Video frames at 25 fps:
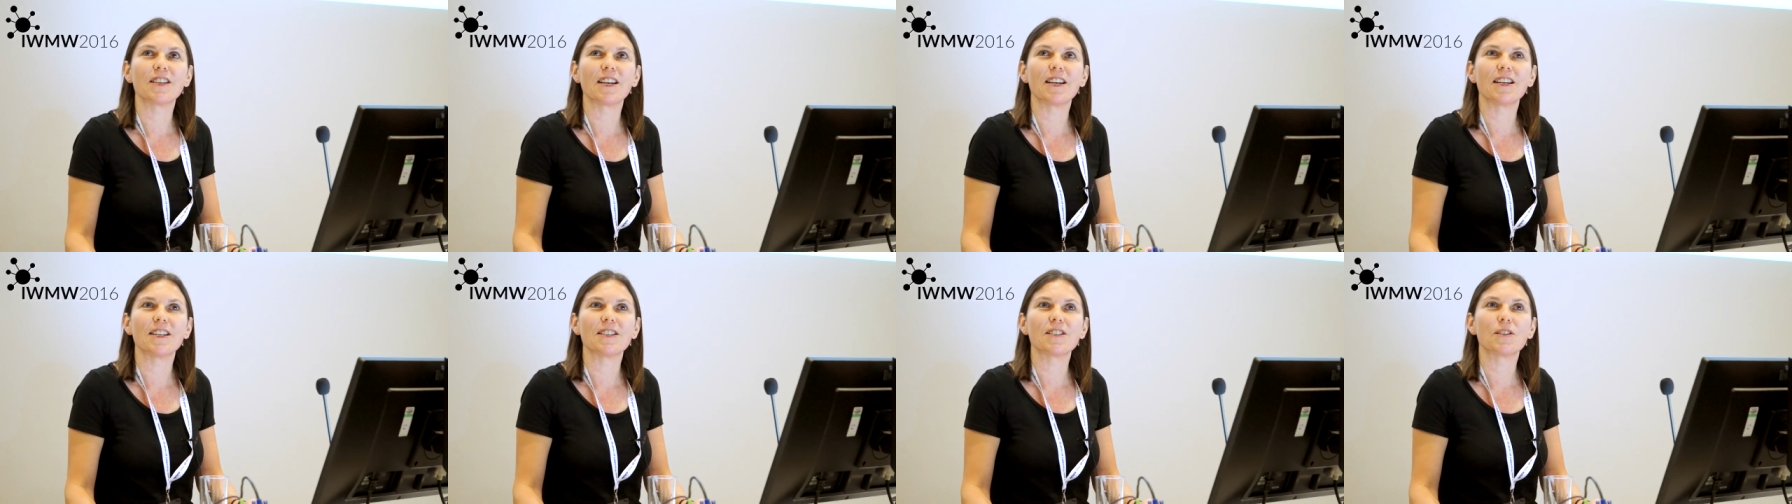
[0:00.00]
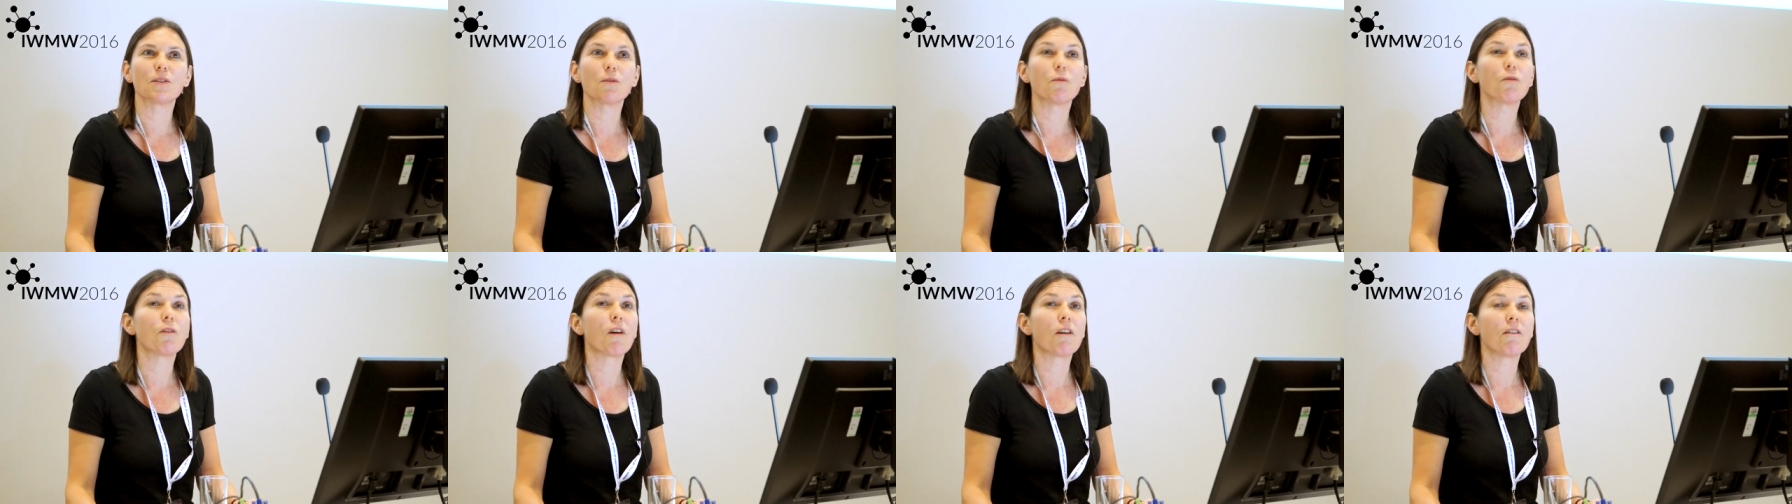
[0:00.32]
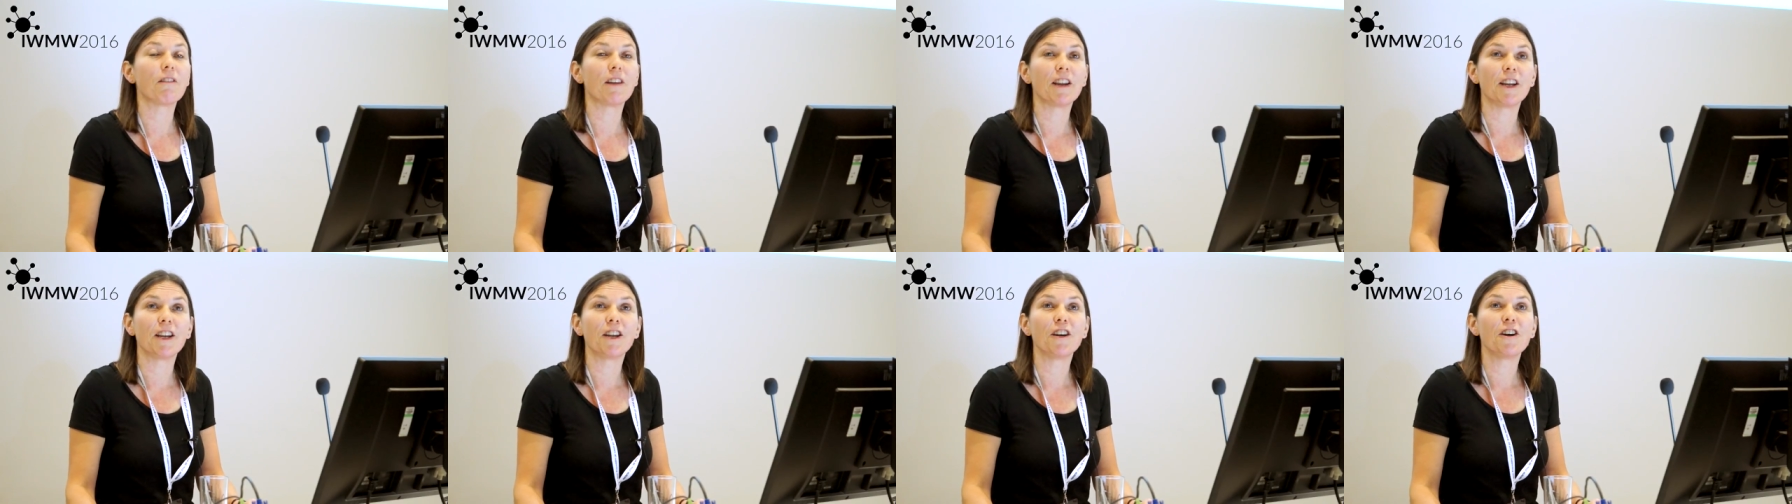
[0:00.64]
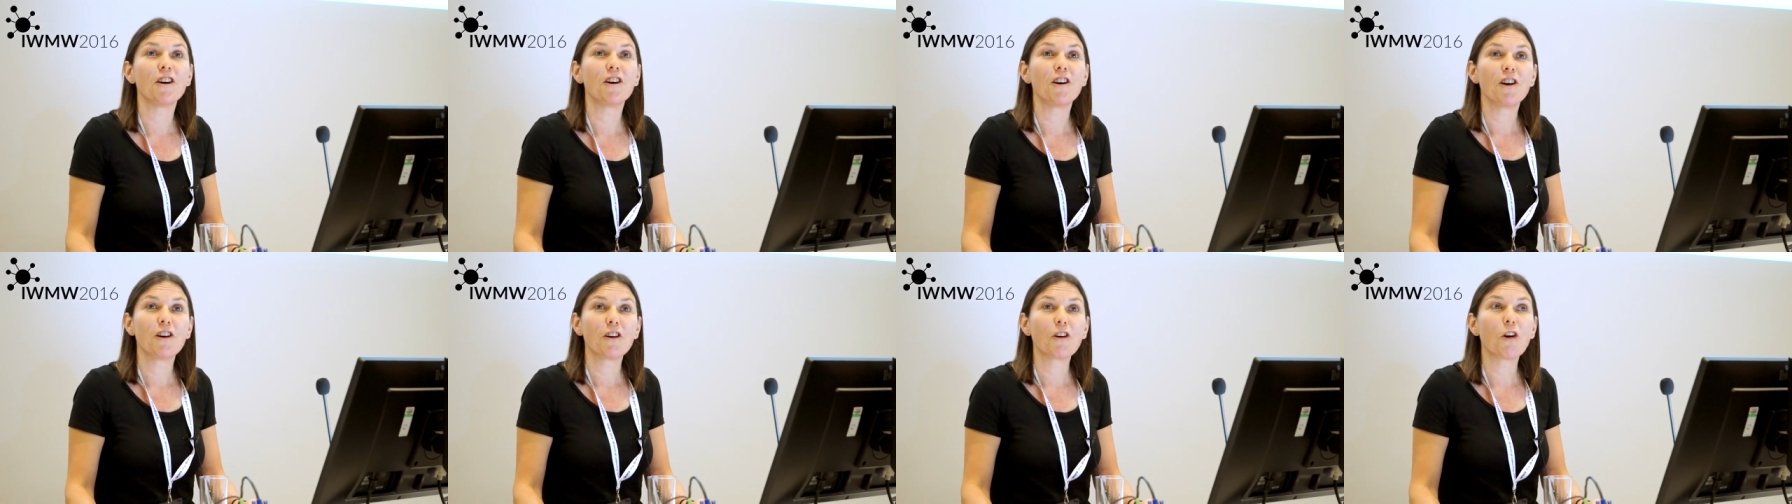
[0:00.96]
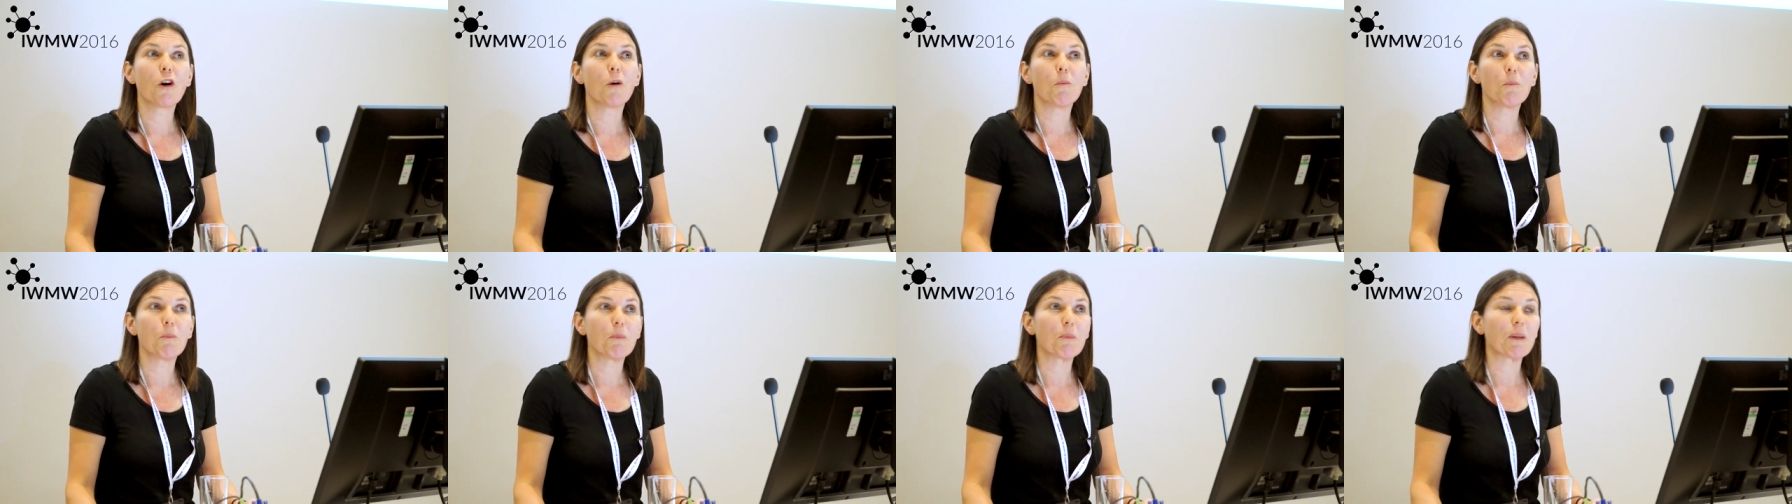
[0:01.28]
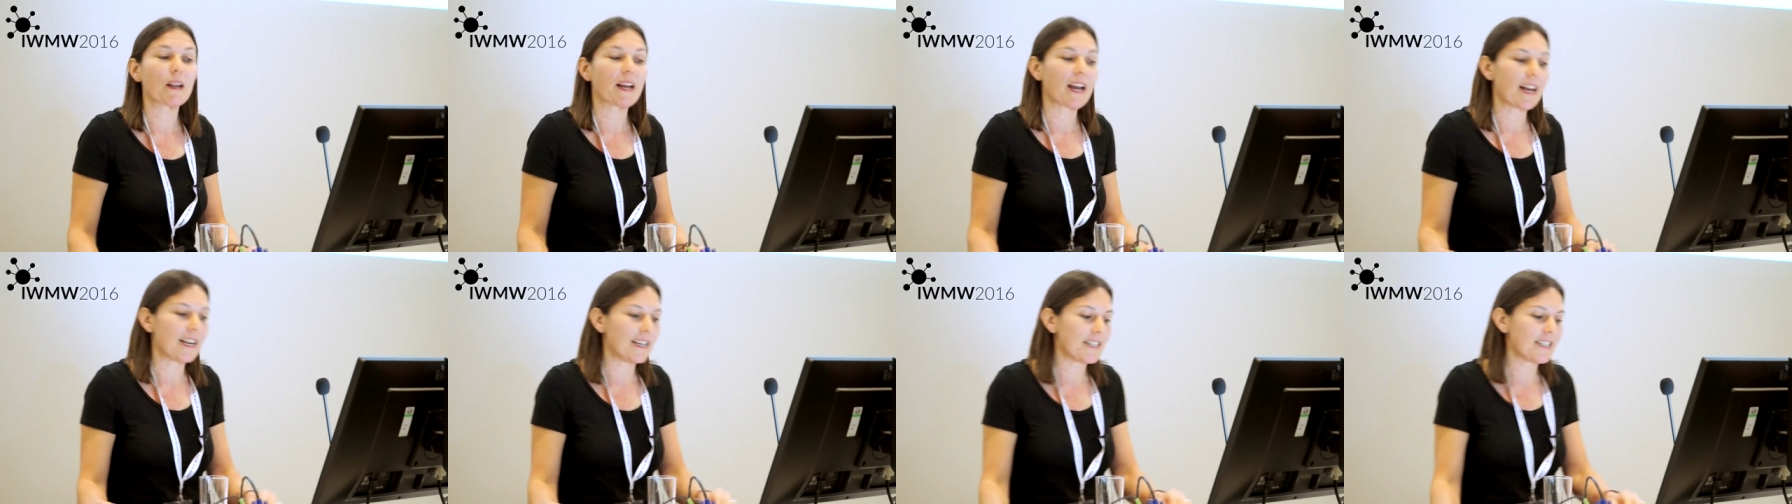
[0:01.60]
it's a very
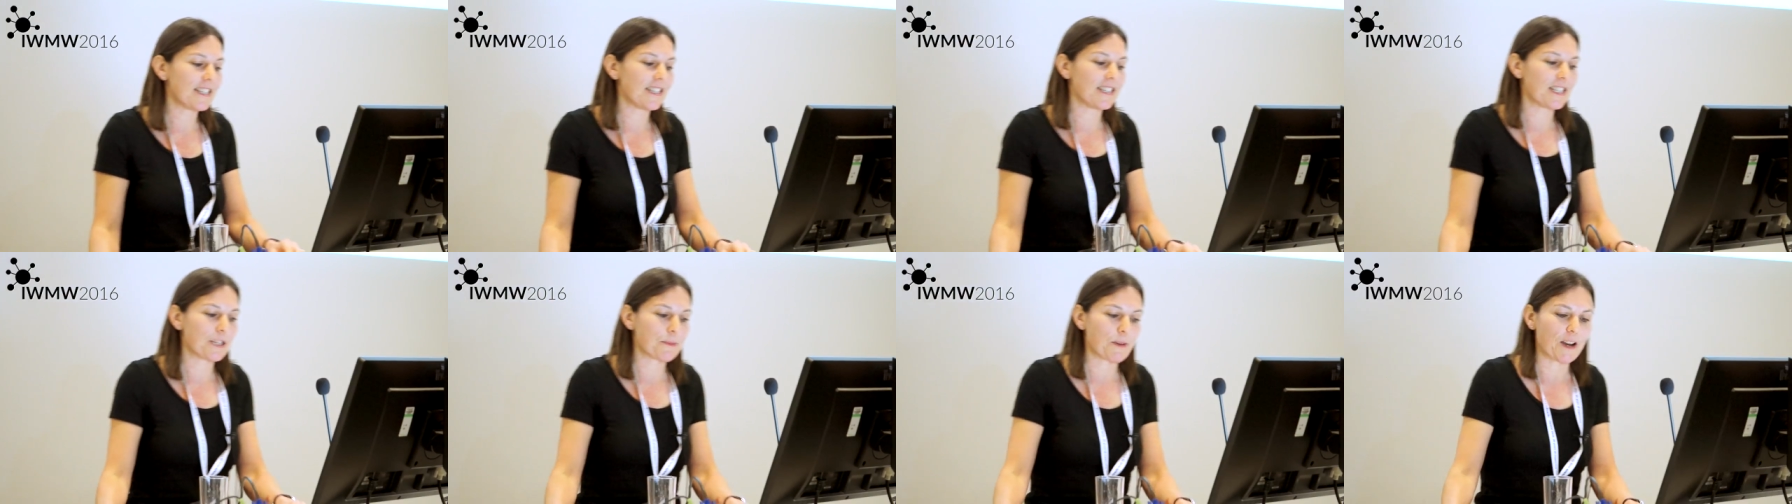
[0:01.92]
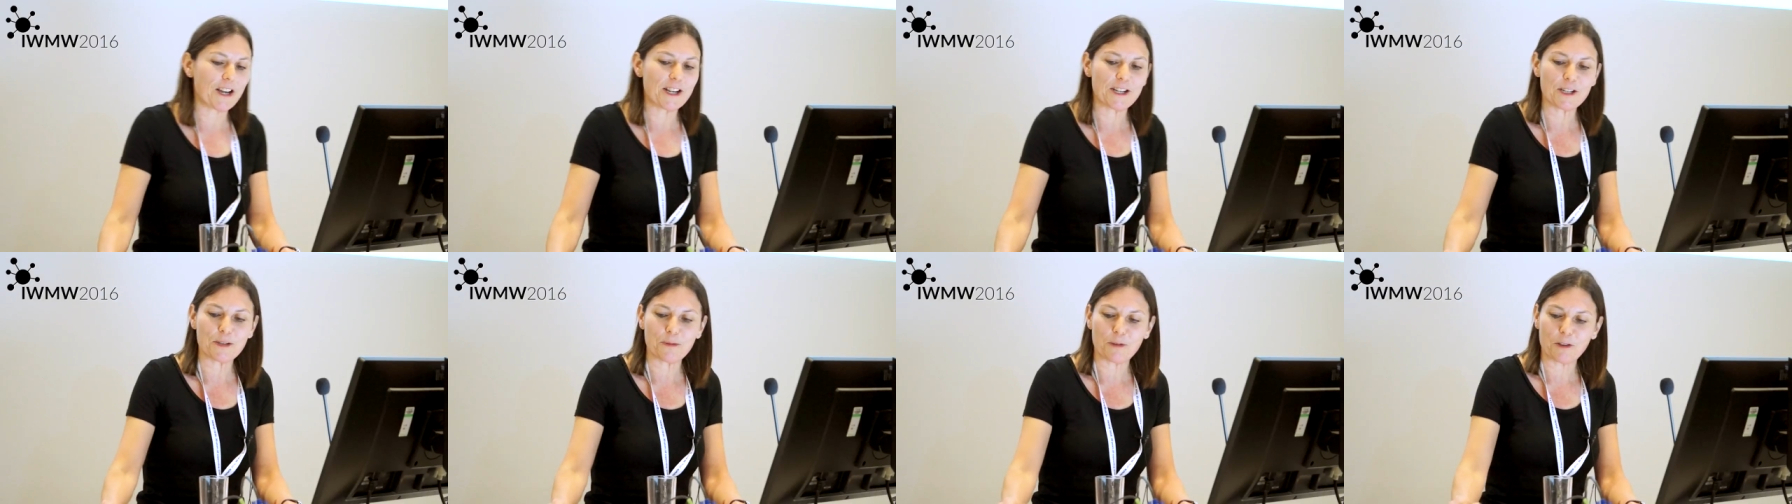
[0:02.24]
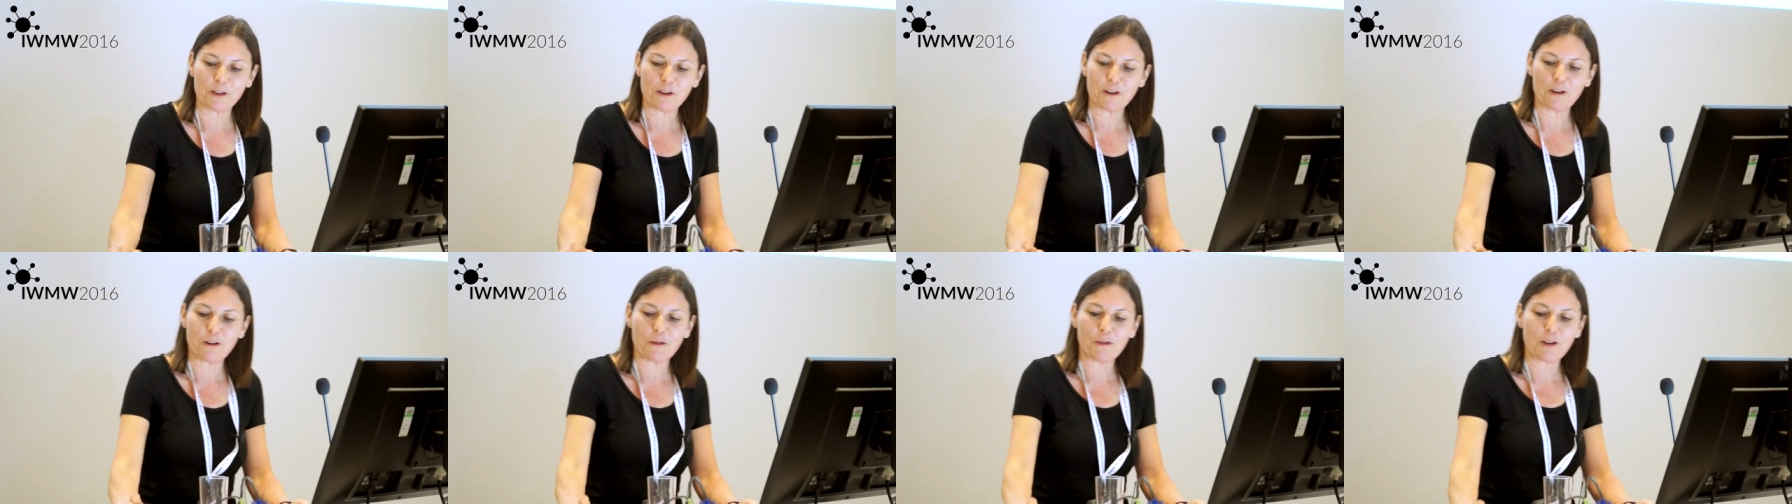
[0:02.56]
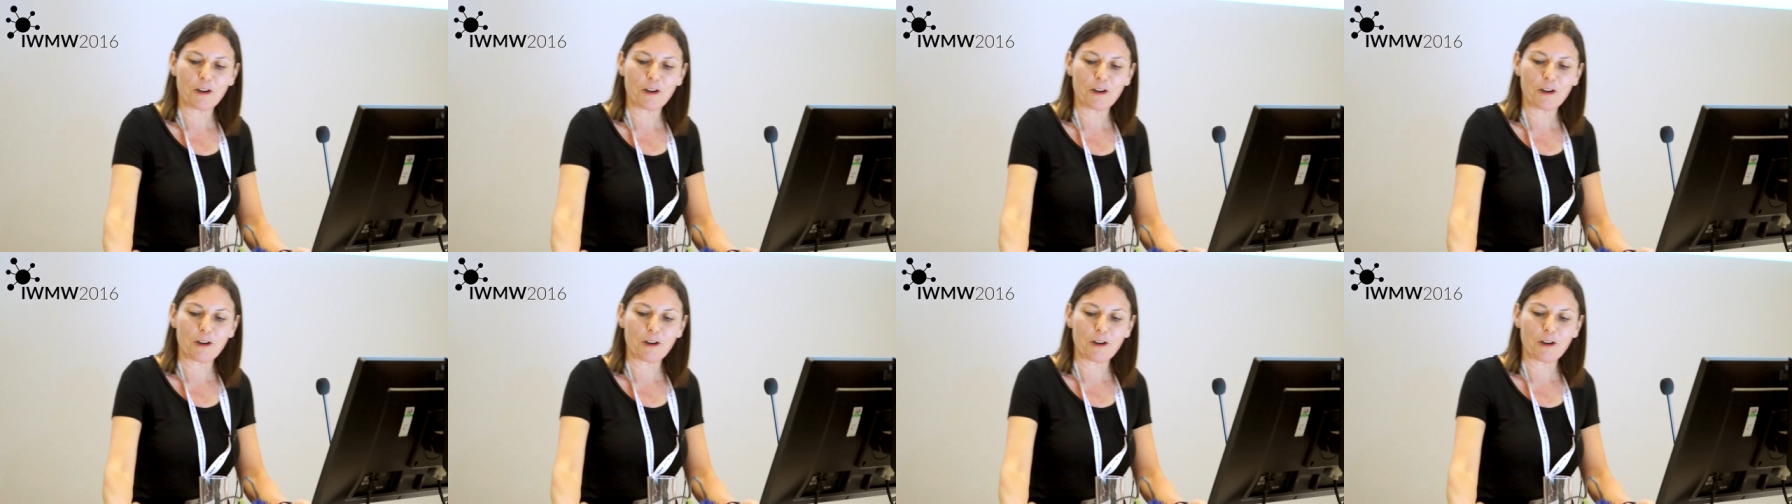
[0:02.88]
complicated space with a,